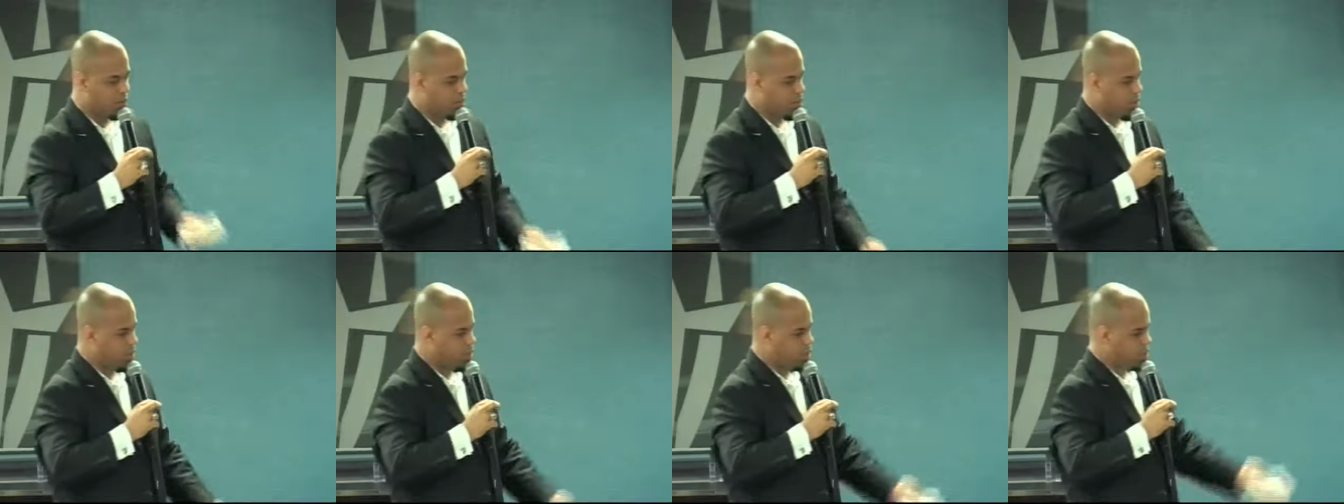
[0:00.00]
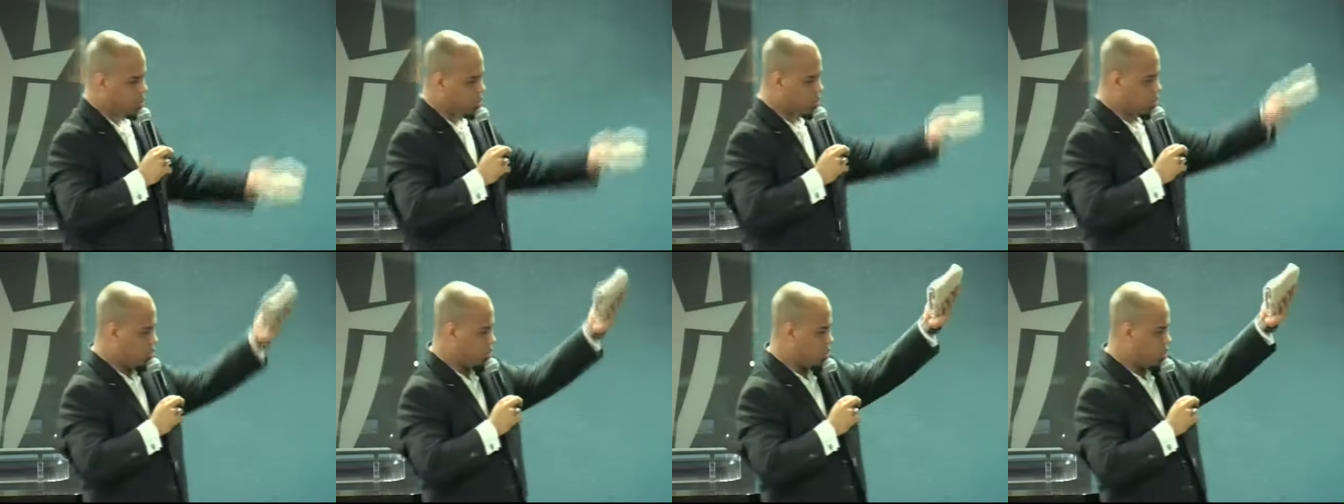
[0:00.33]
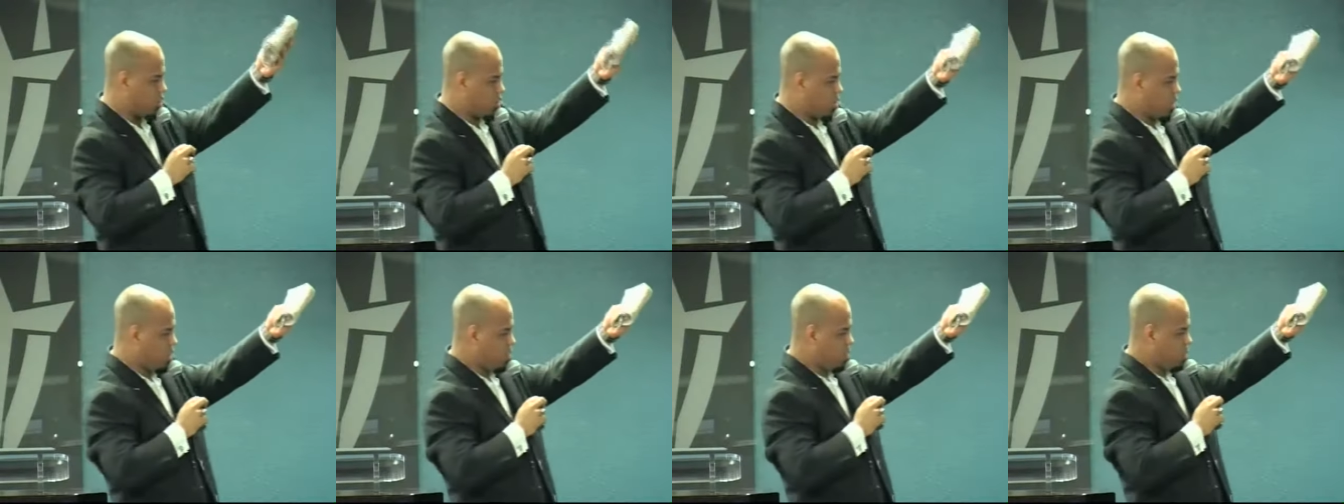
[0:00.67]
build you to a
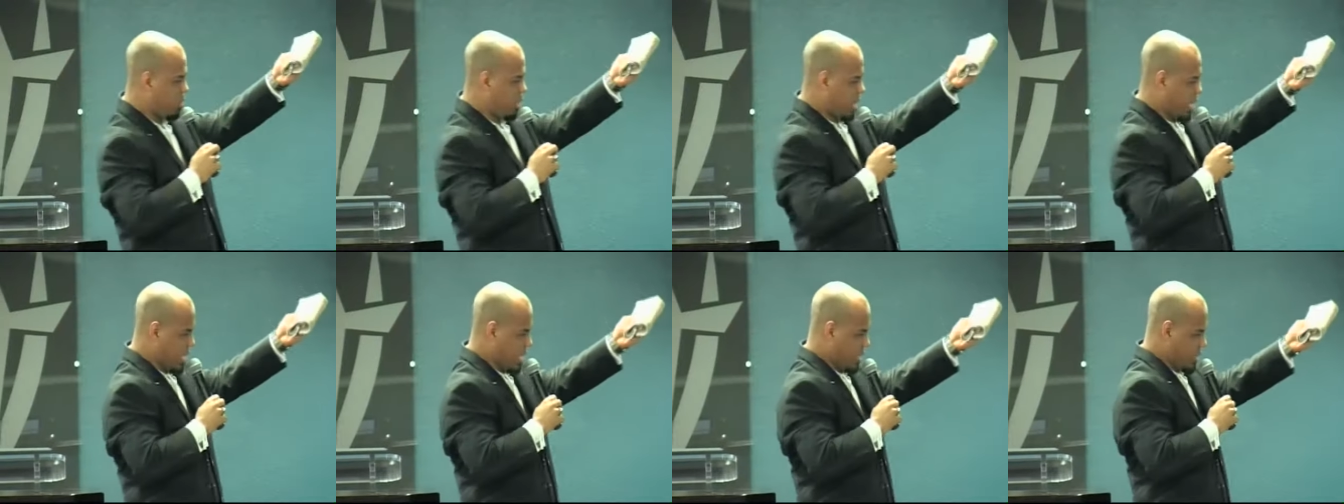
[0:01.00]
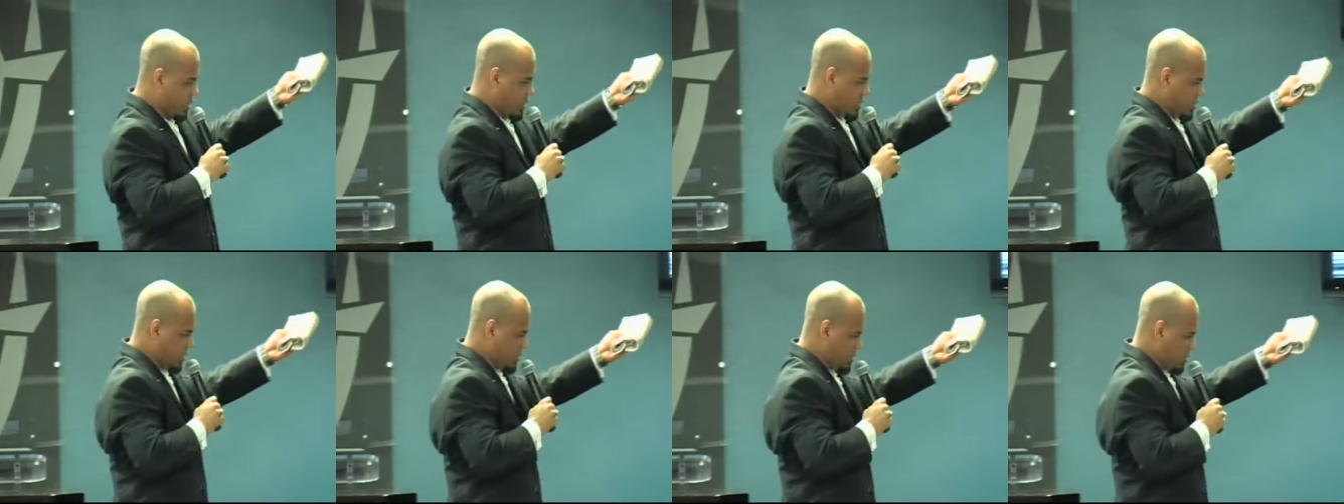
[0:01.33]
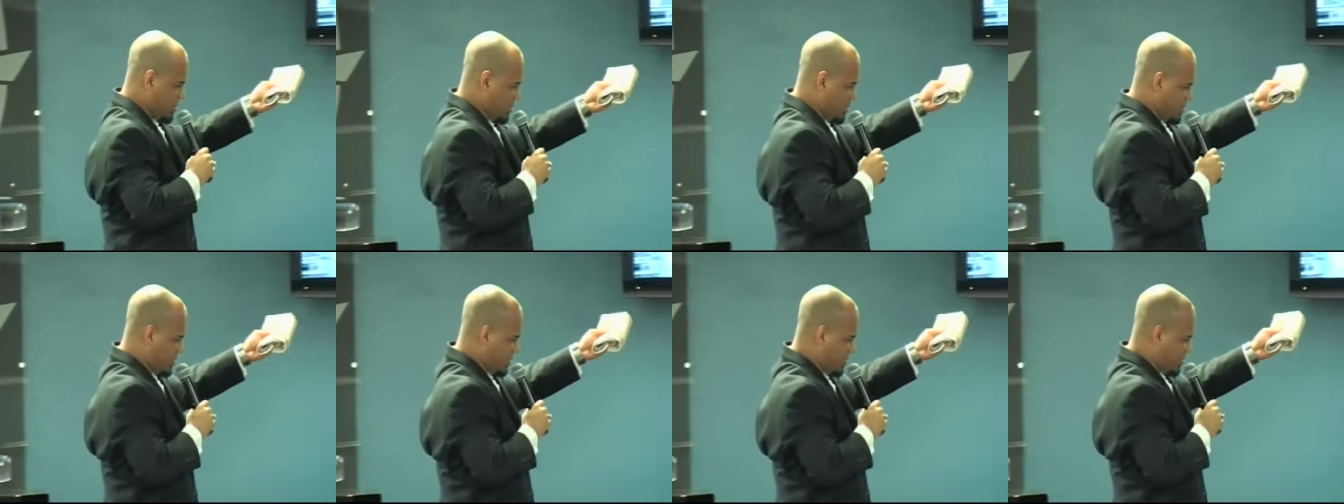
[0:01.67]
certain
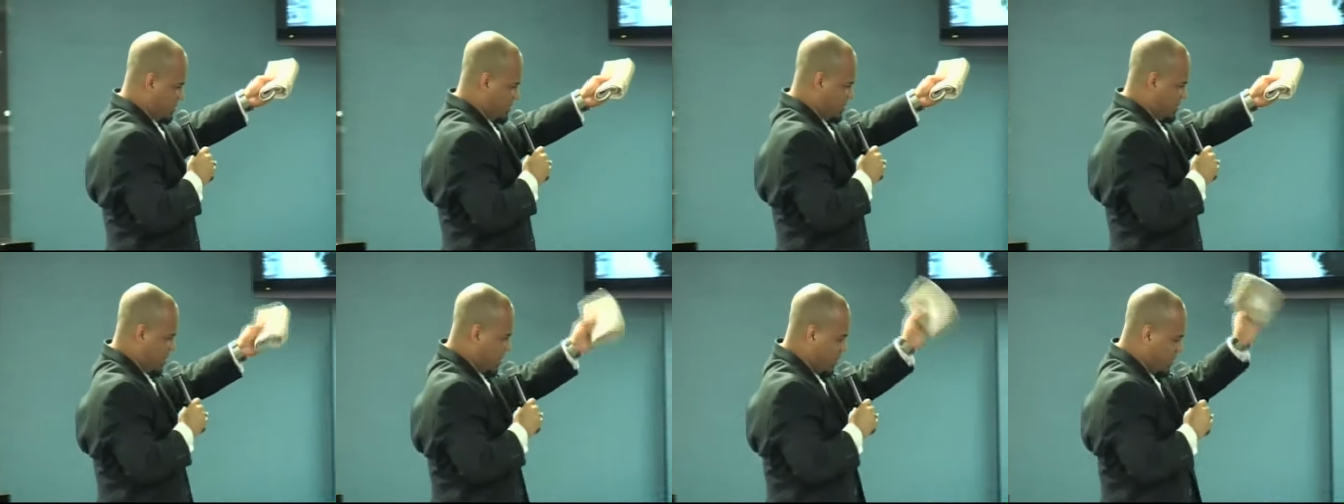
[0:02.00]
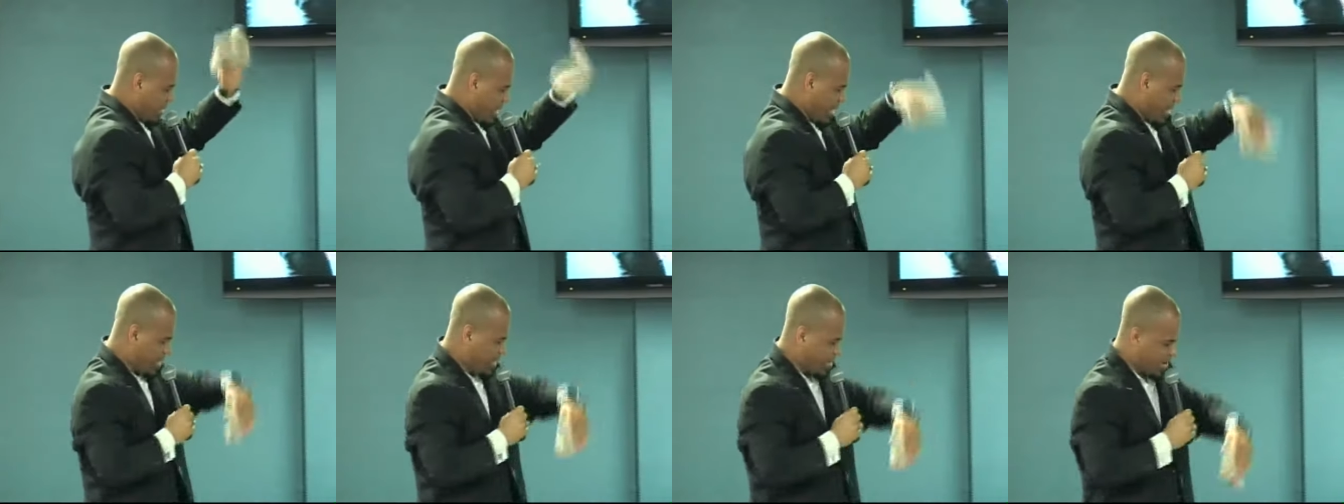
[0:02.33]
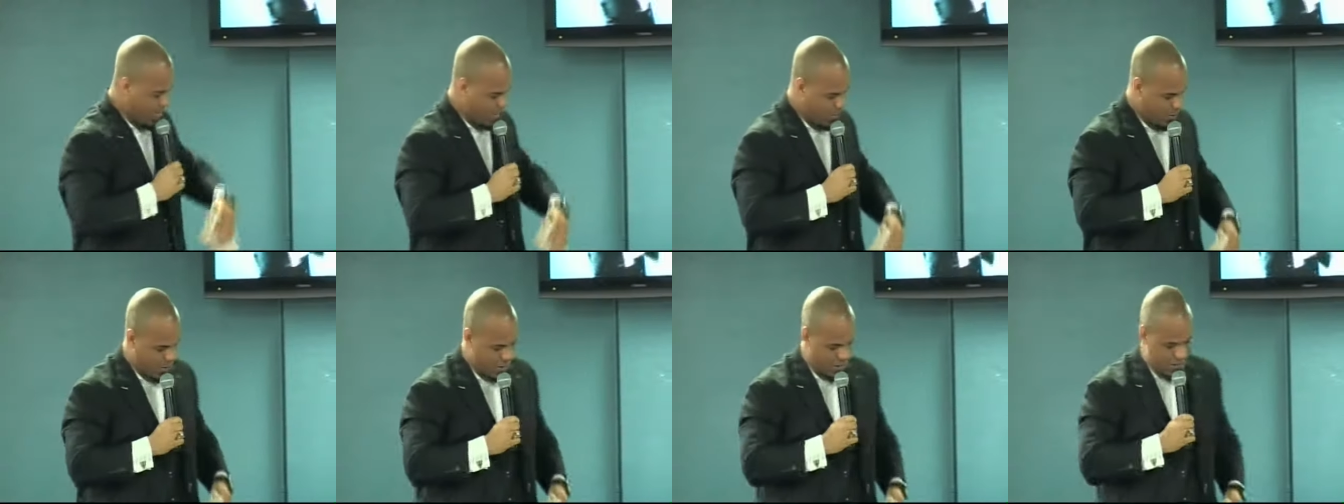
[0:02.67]
place. Okay,
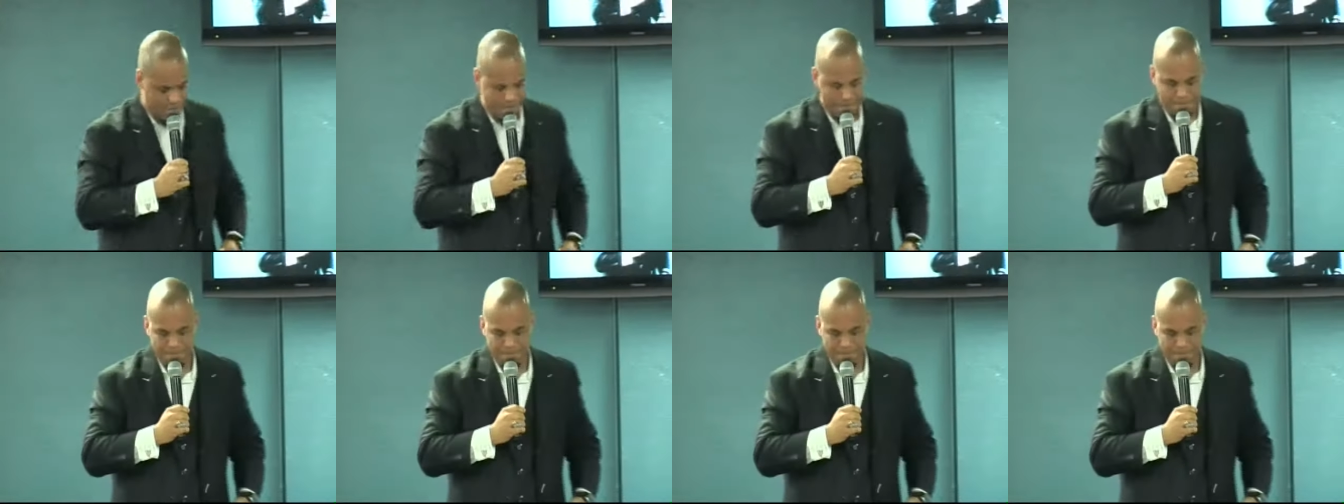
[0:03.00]
all right.